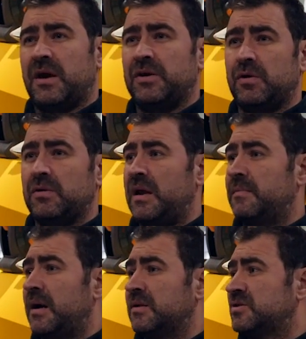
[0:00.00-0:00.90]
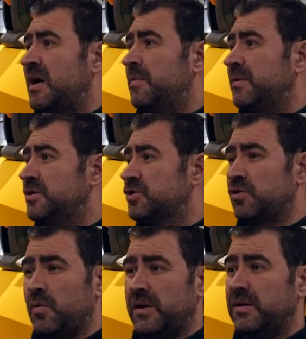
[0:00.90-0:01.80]
you're doing an 8 mile tab and it's
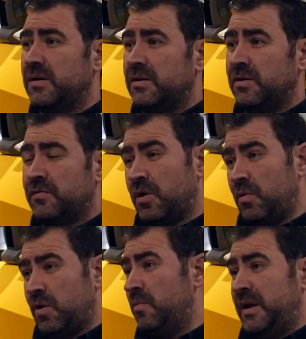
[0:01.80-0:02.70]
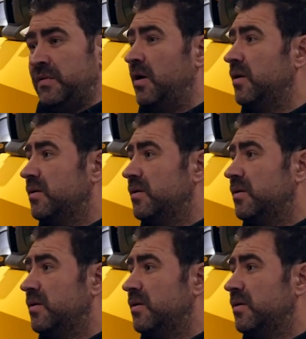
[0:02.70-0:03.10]
snowing. You've got to want to be there.